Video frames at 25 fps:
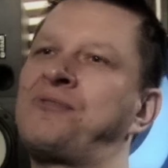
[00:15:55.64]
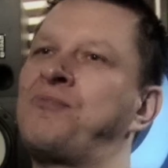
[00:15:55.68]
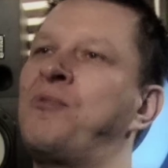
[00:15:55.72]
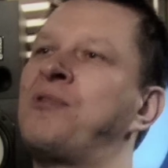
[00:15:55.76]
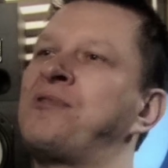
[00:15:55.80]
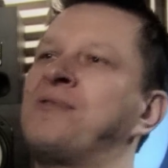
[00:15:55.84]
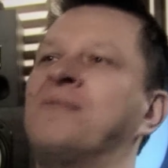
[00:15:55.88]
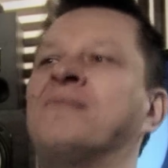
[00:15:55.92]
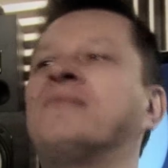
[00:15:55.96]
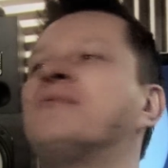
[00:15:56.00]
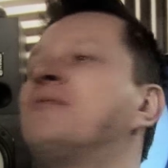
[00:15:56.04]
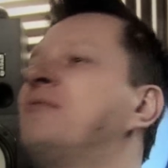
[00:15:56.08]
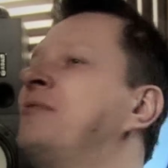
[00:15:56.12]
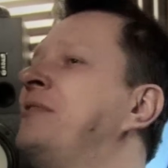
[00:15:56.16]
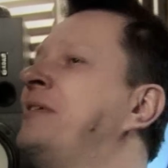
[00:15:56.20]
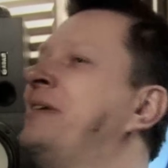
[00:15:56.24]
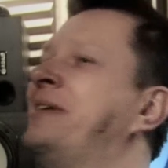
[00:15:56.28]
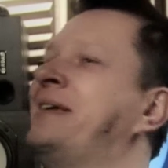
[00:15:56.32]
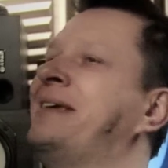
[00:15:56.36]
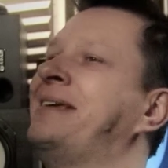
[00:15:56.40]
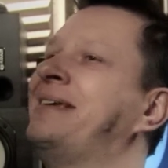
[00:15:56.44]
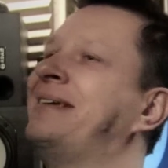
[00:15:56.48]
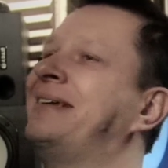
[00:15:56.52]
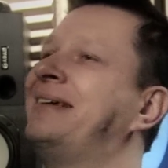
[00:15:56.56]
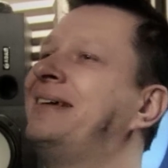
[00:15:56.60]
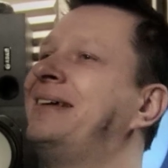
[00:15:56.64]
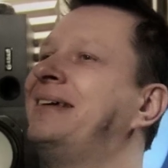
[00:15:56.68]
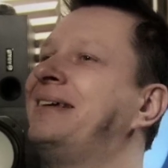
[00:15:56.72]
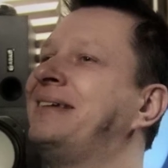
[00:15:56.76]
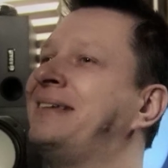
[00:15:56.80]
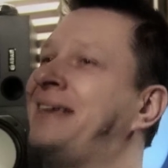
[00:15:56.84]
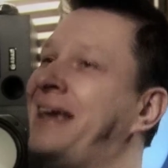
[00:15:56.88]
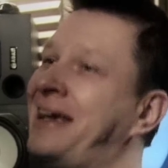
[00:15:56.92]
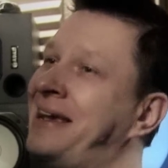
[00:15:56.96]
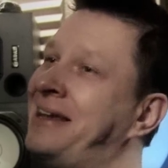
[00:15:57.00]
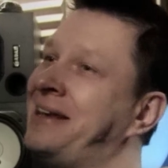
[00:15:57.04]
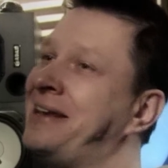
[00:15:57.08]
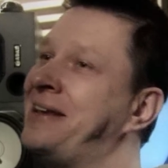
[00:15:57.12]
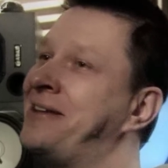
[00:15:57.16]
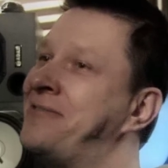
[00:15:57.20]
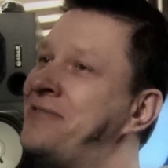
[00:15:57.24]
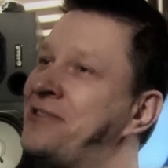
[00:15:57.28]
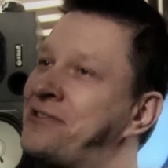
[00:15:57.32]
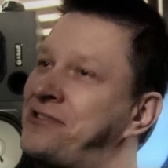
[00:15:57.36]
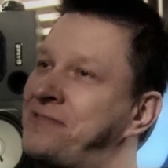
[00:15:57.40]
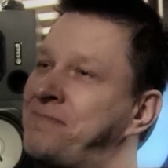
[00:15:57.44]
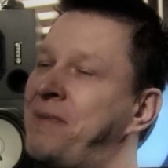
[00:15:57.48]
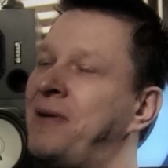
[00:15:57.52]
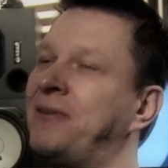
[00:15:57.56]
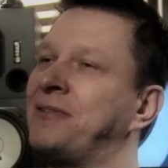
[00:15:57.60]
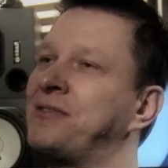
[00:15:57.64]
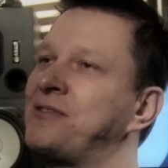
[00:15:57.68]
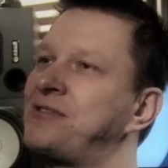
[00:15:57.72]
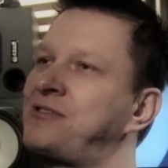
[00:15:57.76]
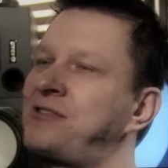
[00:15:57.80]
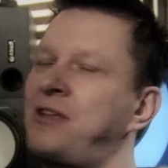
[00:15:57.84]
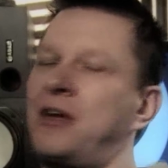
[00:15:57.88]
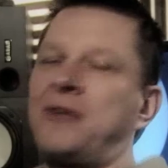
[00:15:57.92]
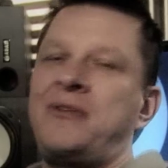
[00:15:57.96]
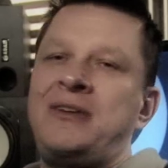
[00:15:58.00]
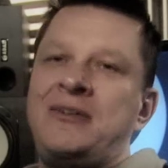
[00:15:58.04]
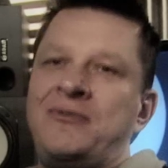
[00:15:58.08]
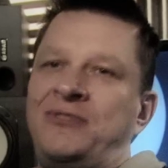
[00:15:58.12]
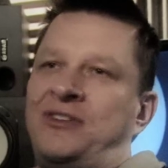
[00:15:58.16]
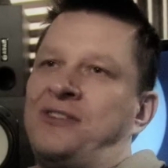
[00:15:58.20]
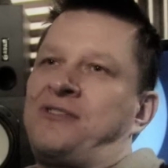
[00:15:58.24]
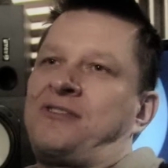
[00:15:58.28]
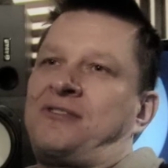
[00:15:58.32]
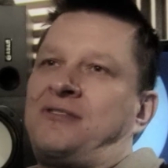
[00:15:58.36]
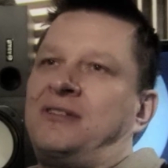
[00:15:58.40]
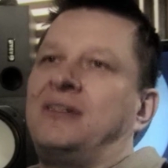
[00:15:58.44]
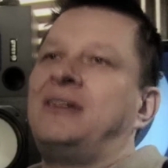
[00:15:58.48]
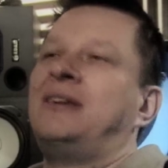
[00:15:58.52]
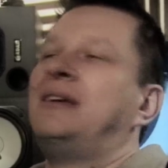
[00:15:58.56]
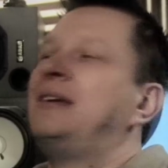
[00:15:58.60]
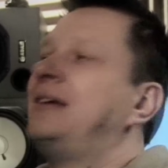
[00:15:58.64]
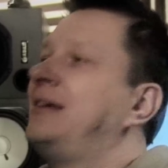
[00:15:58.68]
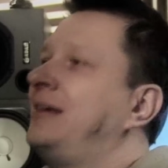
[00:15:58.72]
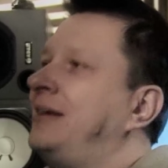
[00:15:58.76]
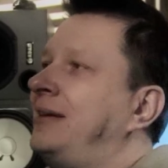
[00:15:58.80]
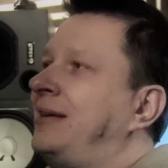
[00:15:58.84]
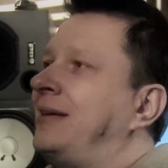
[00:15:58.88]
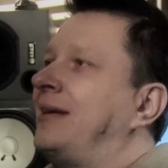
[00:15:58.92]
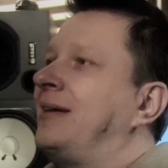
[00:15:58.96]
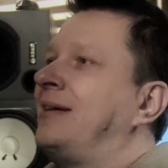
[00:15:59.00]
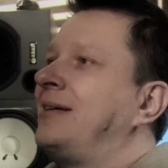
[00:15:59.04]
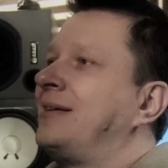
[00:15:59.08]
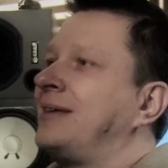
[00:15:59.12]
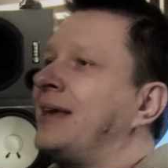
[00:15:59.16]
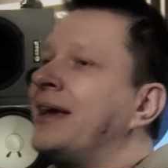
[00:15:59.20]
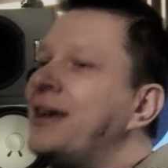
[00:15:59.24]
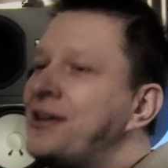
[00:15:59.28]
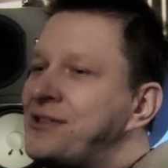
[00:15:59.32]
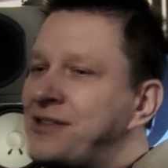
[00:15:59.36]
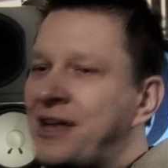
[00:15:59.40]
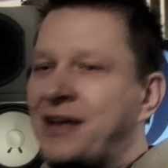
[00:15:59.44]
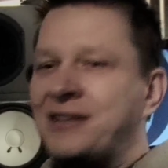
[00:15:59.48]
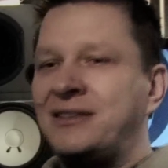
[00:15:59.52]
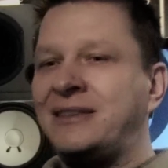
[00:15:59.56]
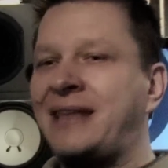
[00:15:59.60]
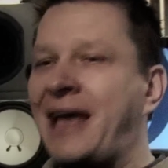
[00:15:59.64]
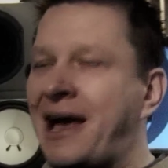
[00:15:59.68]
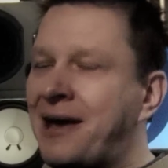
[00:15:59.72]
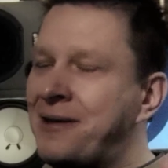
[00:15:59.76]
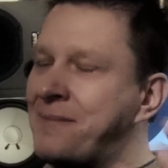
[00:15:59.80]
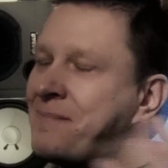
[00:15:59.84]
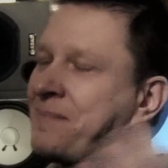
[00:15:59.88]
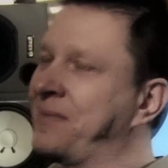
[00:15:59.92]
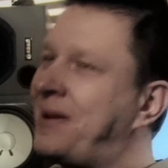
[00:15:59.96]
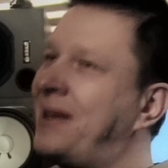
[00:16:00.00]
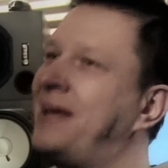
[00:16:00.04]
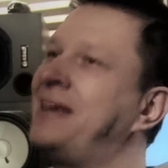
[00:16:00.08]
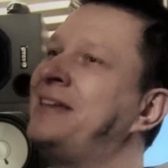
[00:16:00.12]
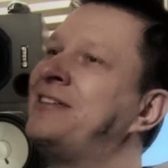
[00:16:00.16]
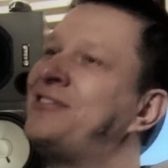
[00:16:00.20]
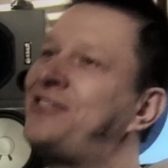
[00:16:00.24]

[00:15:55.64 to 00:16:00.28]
wasn't really getting the response. So he would just, you know, get his head down and play the